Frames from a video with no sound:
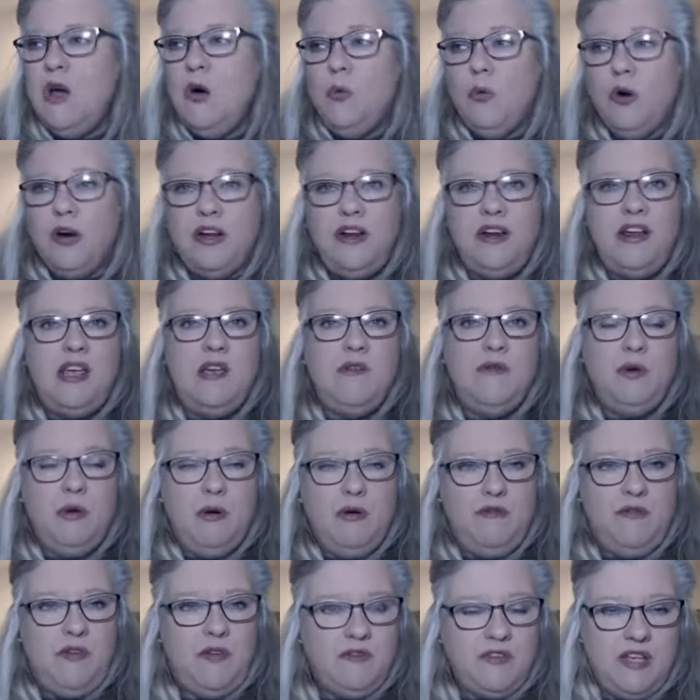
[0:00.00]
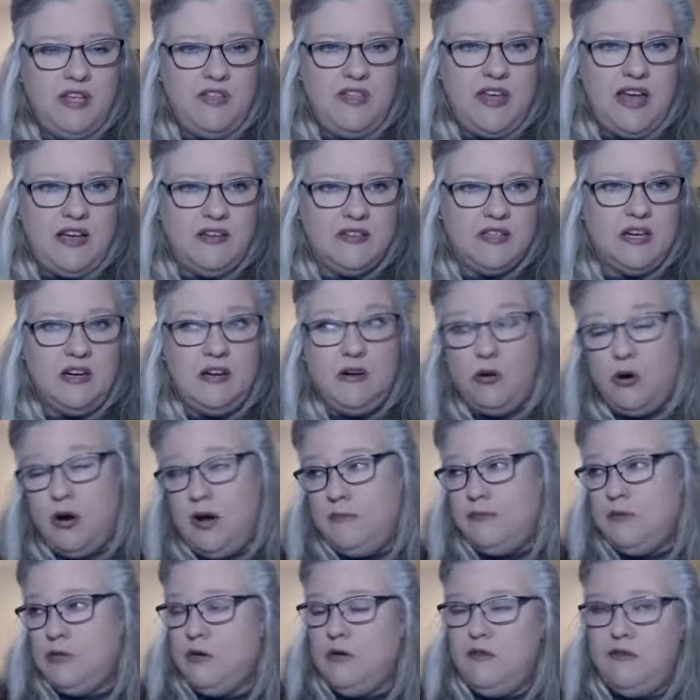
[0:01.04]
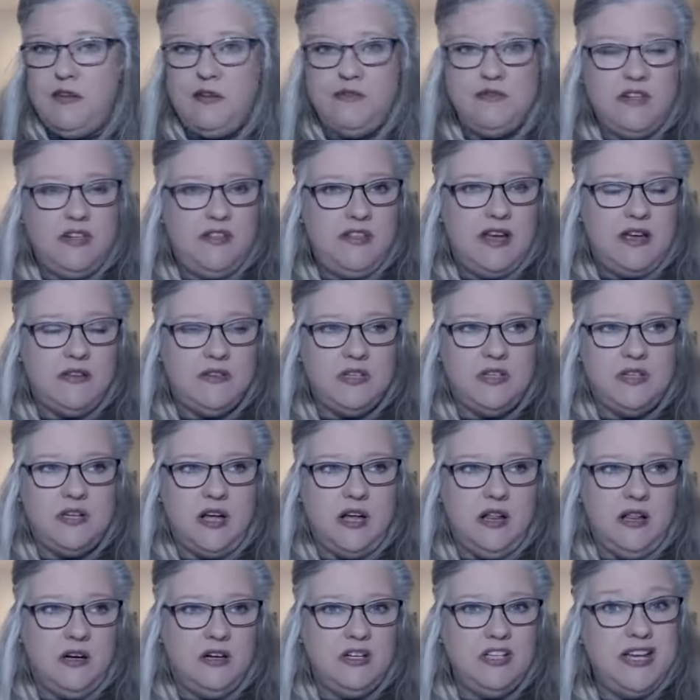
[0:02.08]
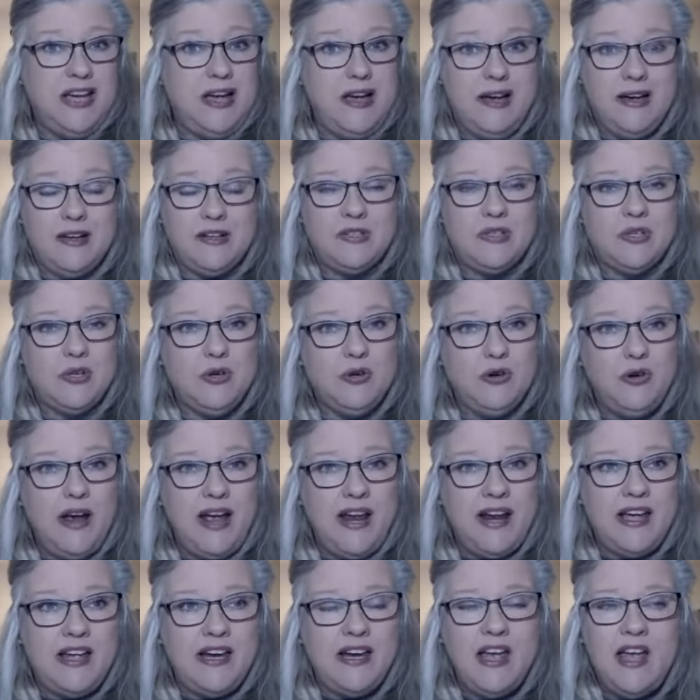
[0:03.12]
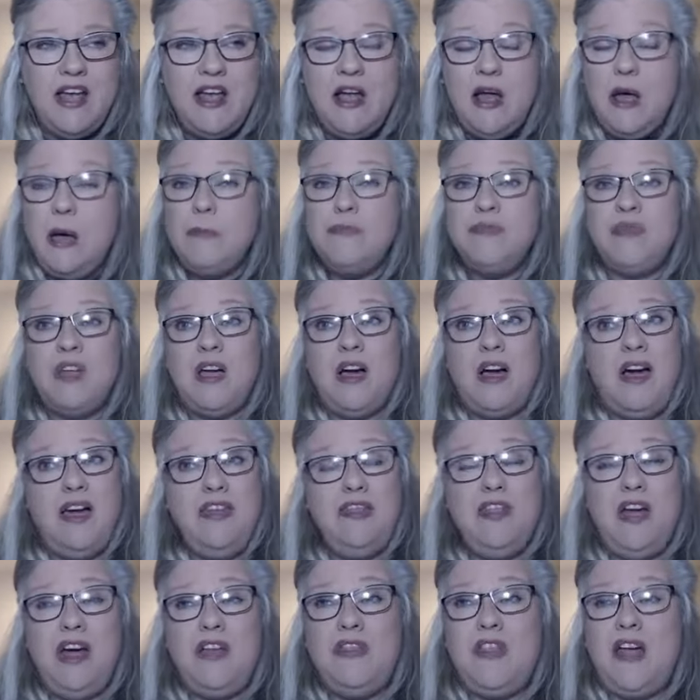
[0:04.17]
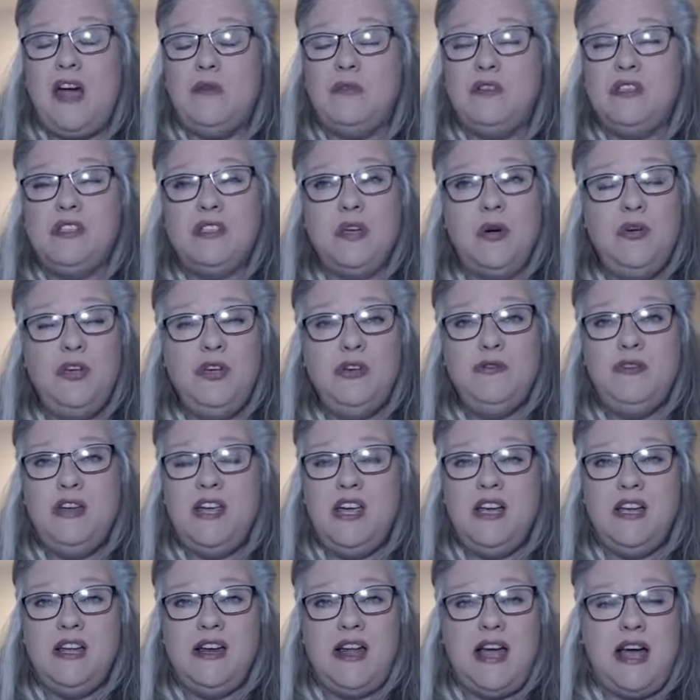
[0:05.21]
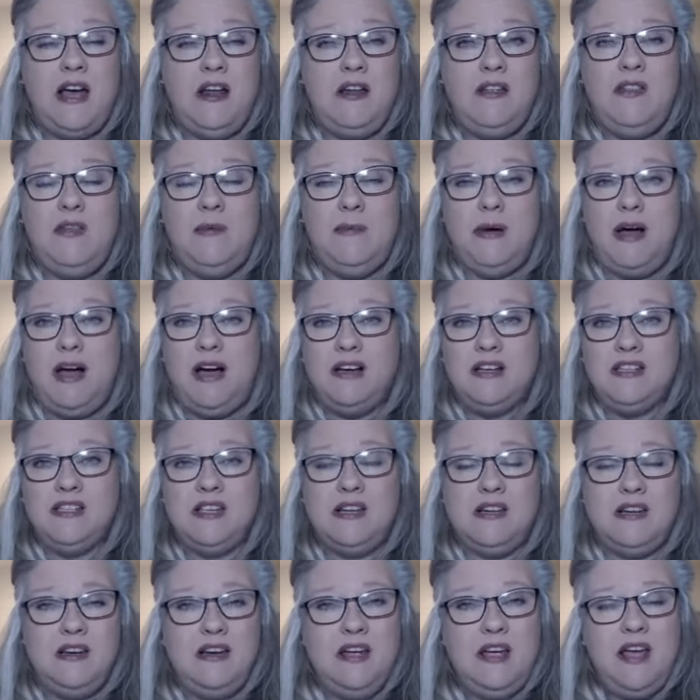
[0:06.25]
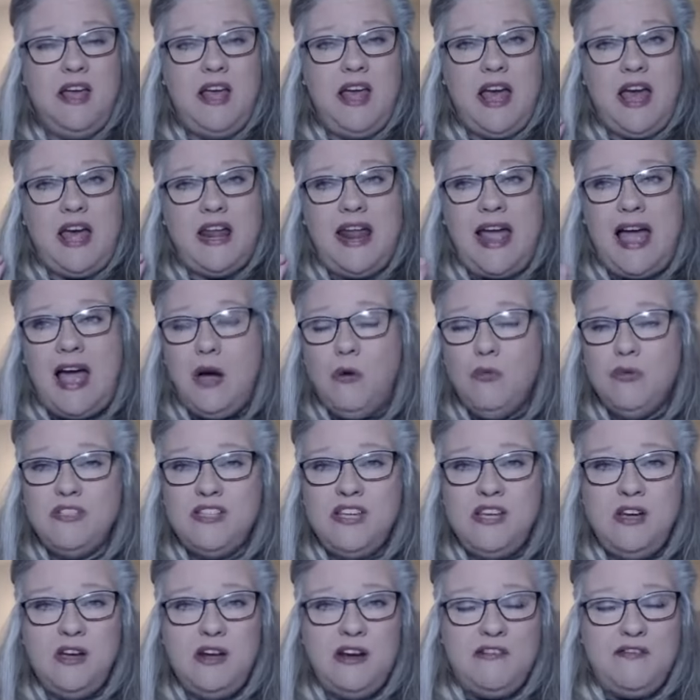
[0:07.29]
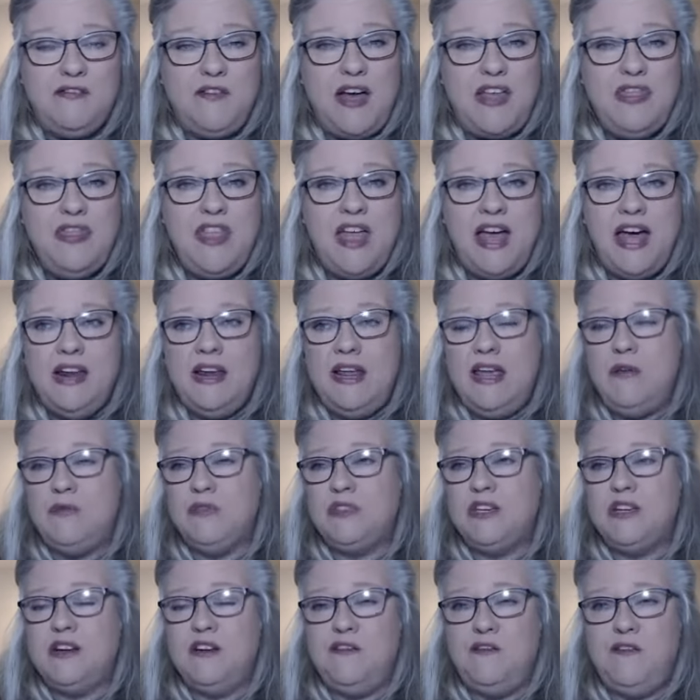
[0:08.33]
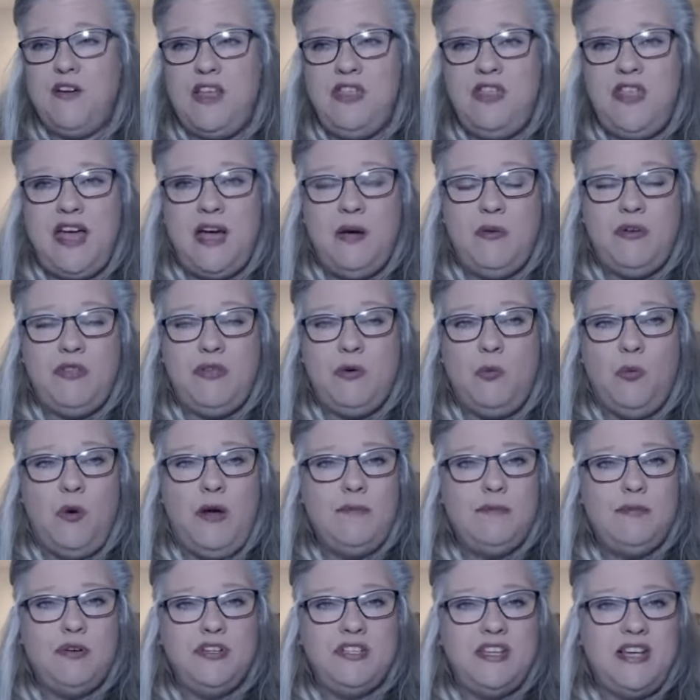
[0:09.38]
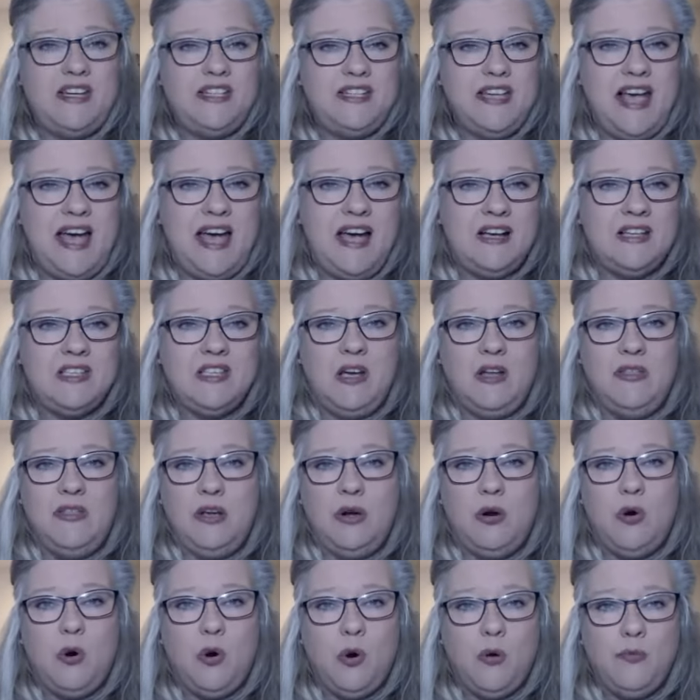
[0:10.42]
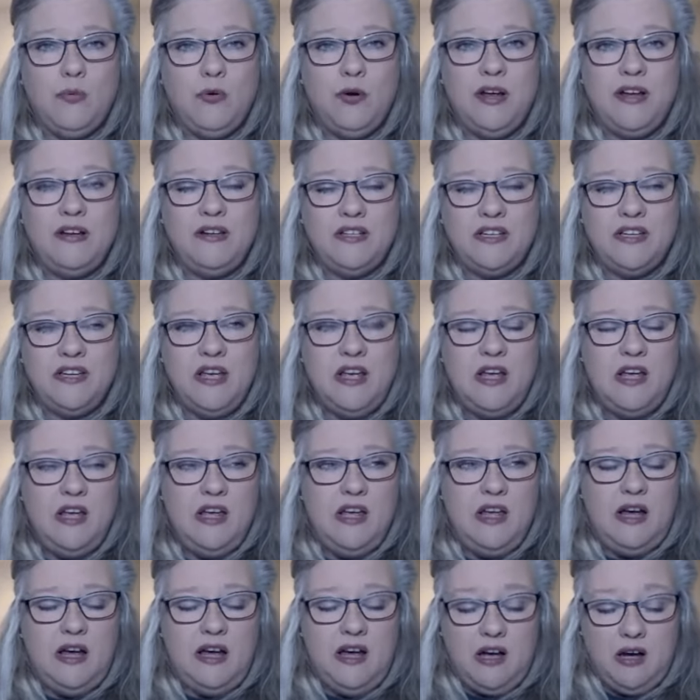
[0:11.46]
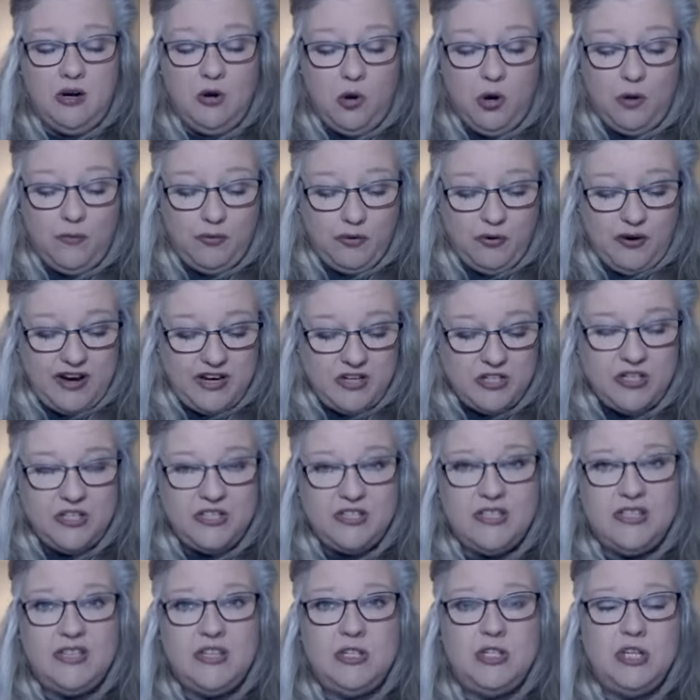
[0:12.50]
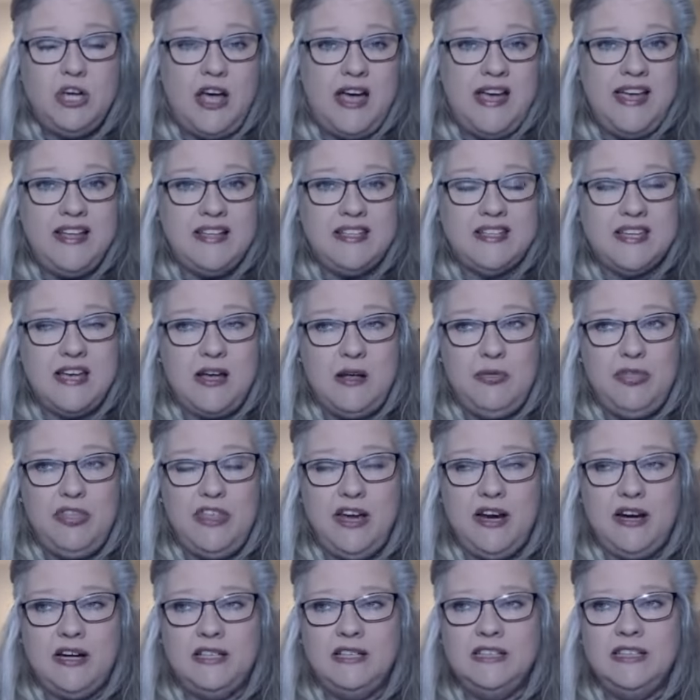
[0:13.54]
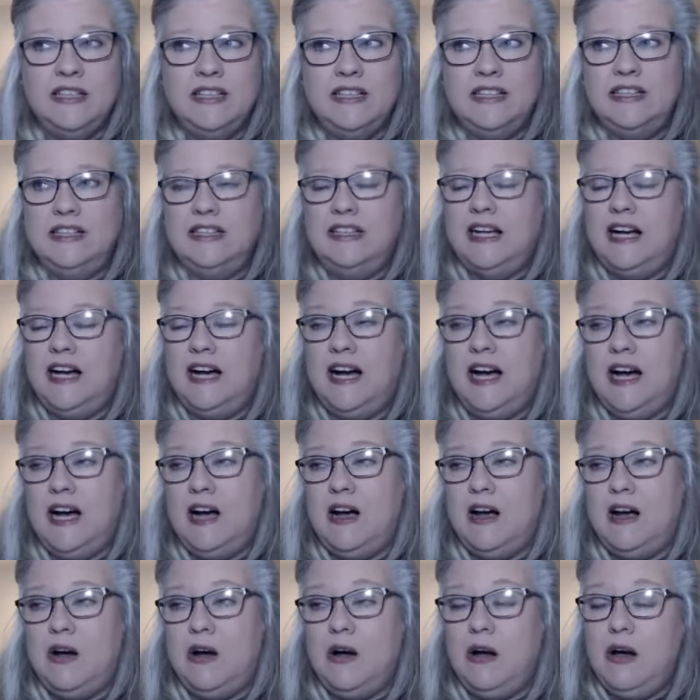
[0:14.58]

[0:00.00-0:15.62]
we're going to give you a $50,000 or up to a $50,000 tax credit I thought that was so unique and out of the box. And, and how was he going to fund that? He was going to fund that with a 1% tax on the corporate uh, corporations, the giants out there. Uh,